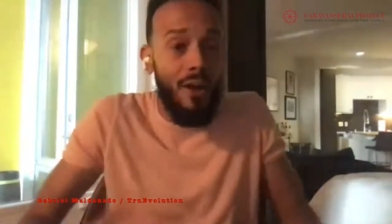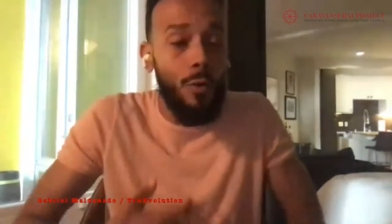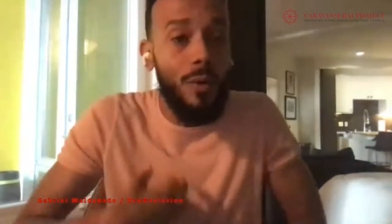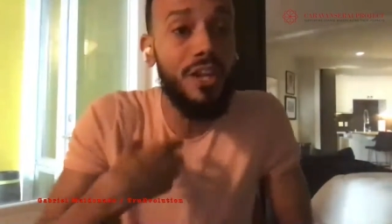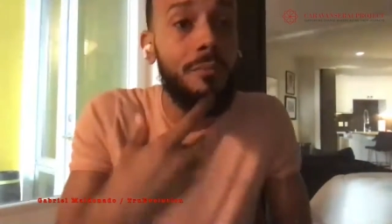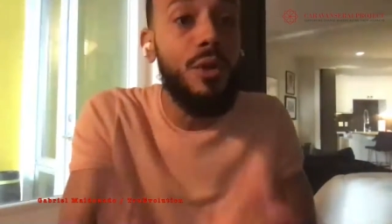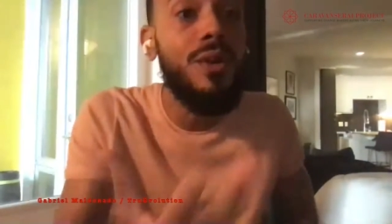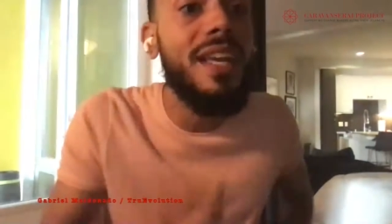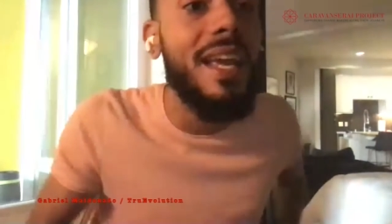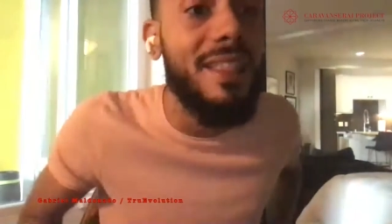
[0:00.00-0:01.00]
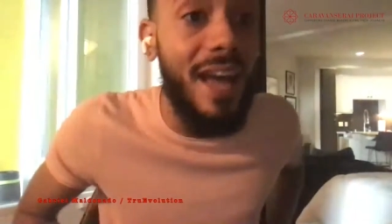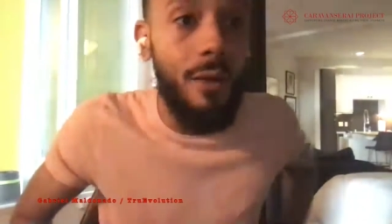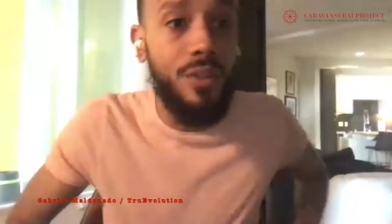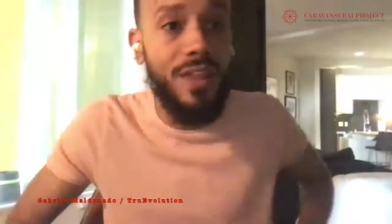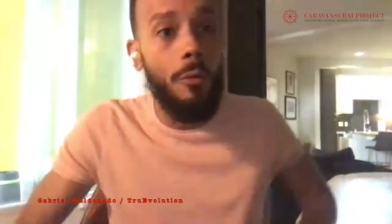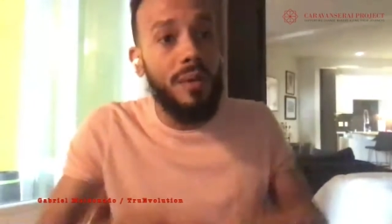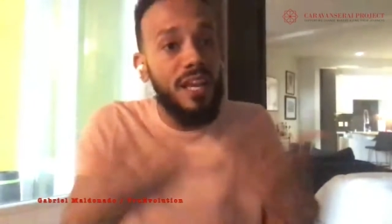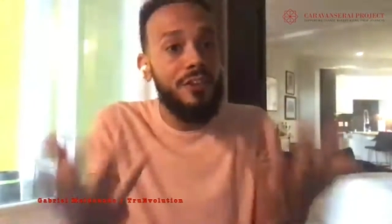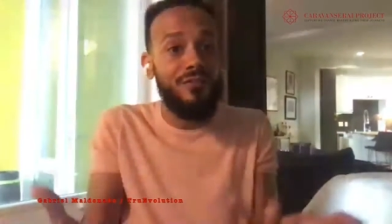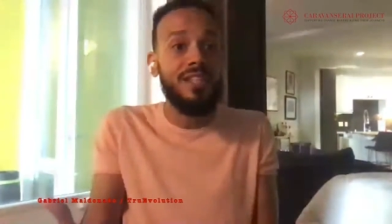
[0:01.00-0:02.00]
How do we communicate that without
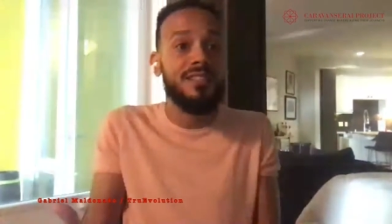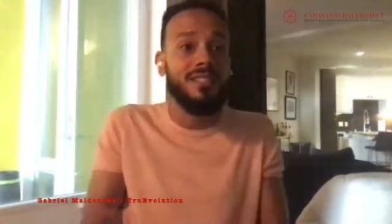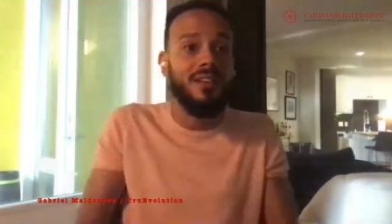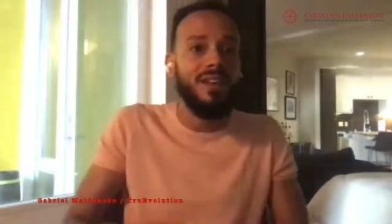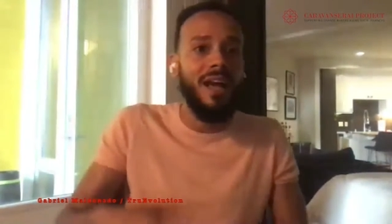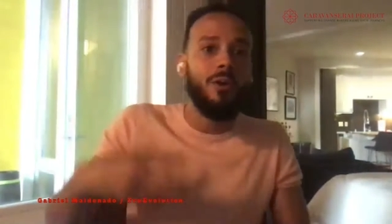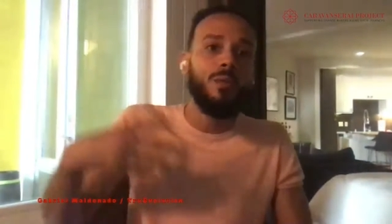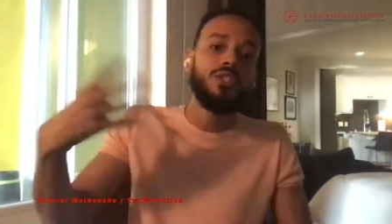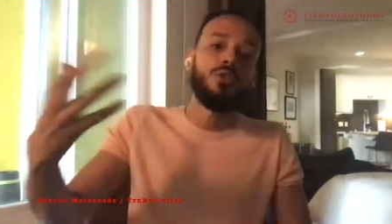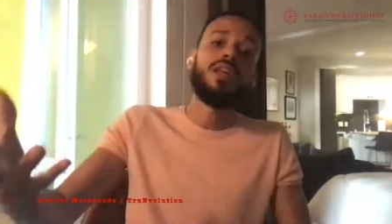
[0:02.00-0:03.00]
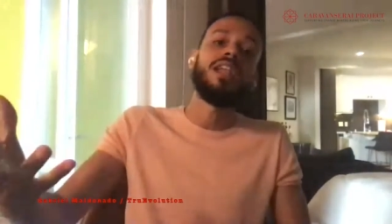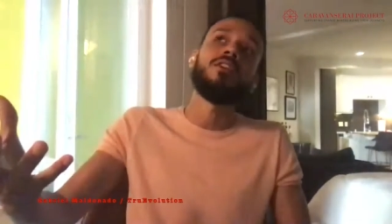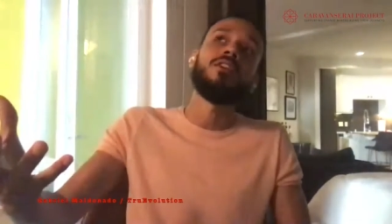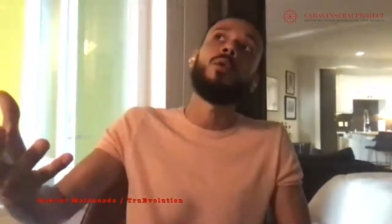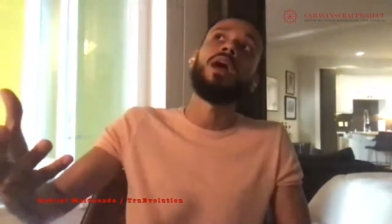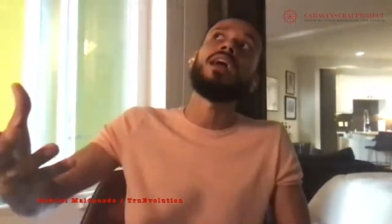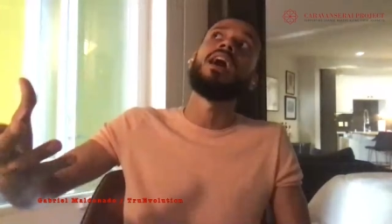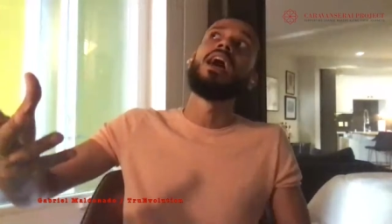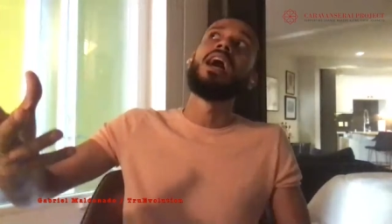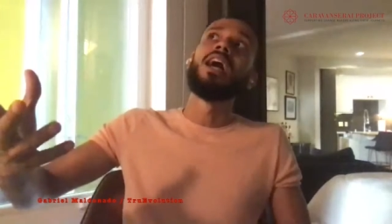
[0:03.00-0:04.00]
being offensive? And how do we do that in a way
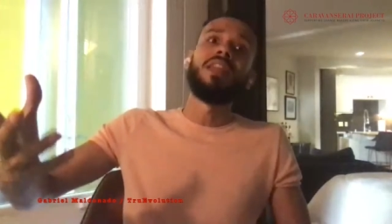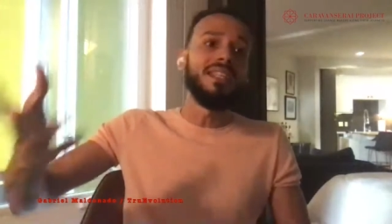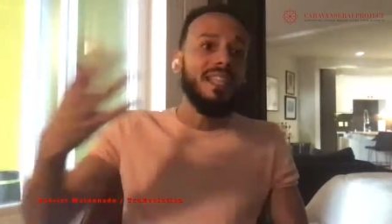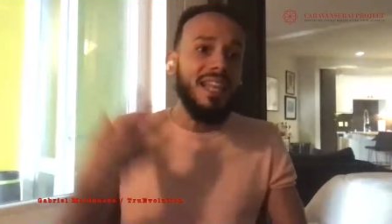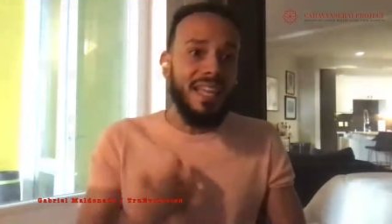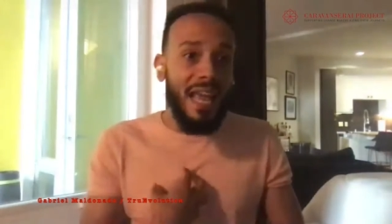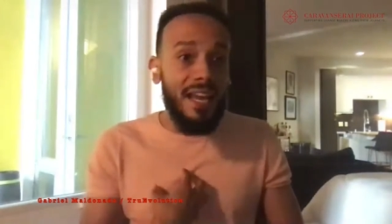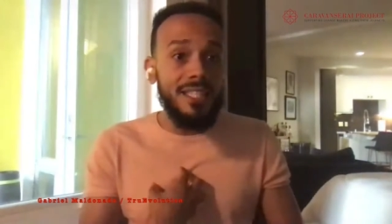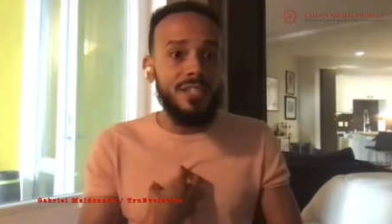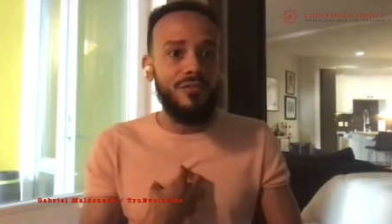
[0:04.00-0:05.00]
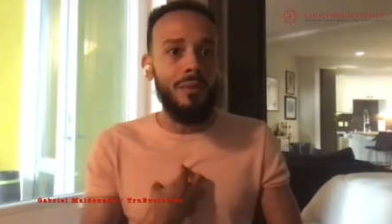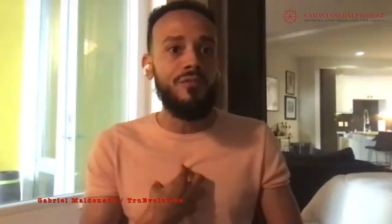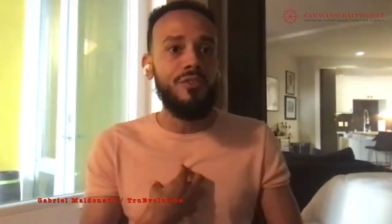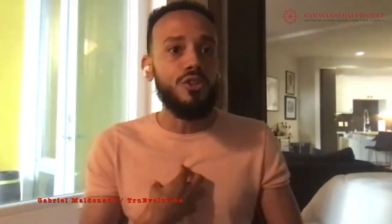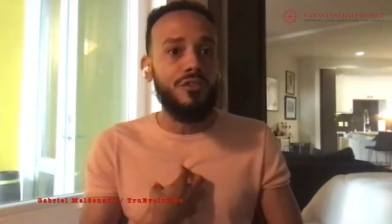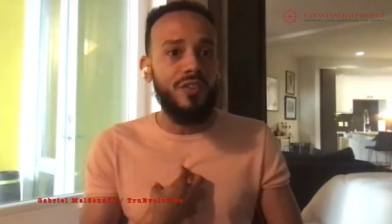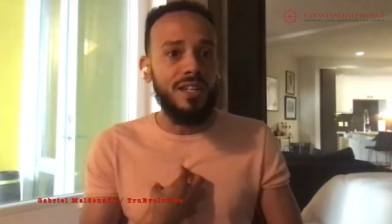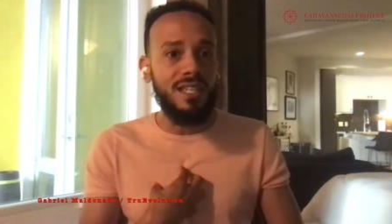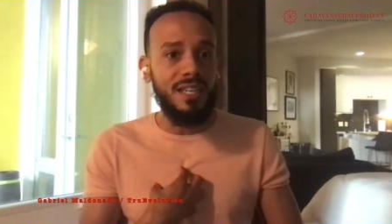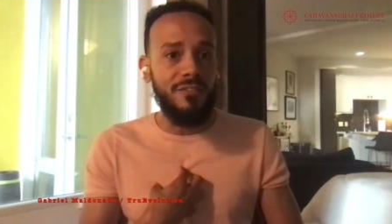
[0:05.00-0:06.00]
that doesn't negate us from future
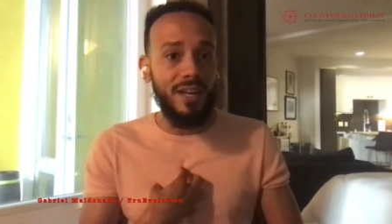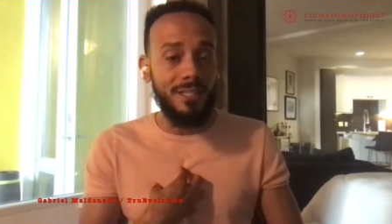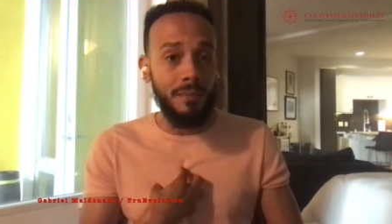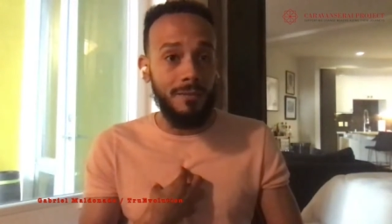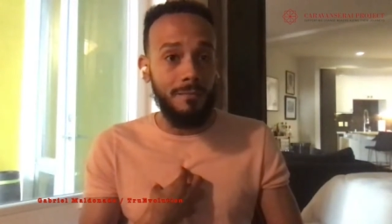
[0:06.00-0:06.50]
funding investment?